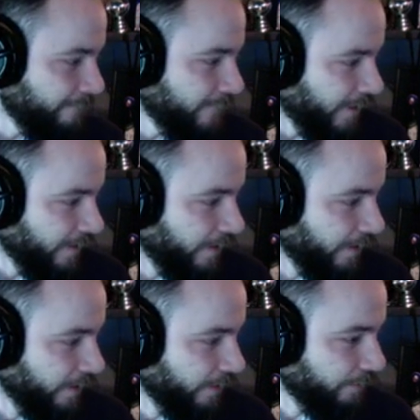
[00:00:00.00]

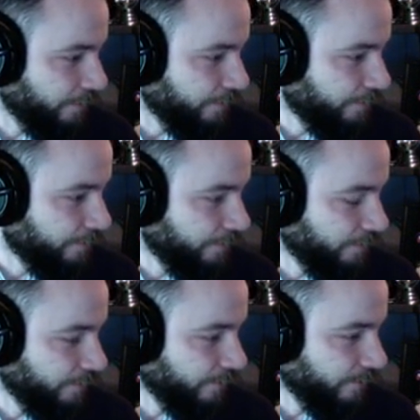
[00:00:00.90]
Um,
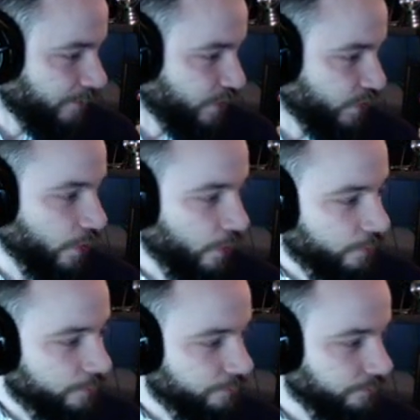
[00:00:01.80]
so
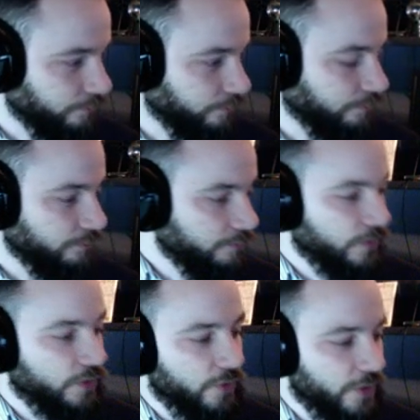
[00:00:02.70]
you
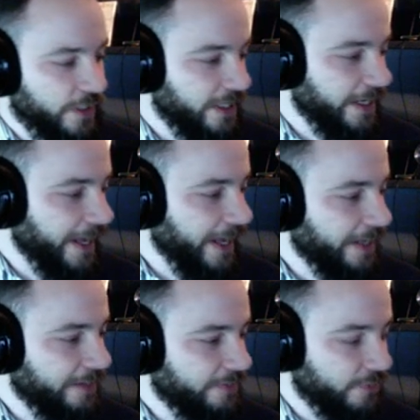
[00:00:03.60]
do a git
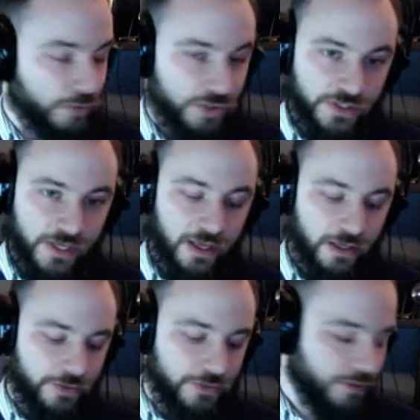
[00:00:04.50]
add to
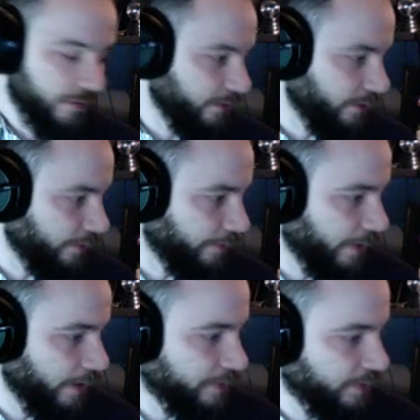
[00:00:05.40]
stage your
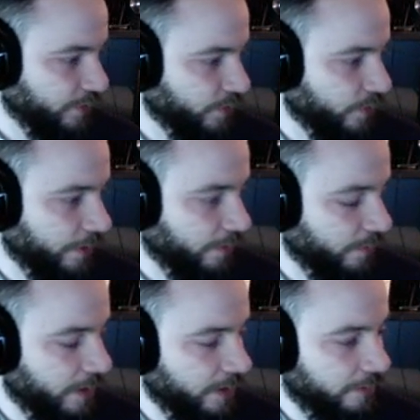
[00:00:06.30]
files that you want to
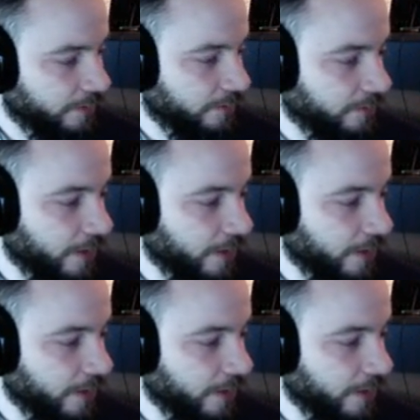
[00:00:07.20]
commit. Now the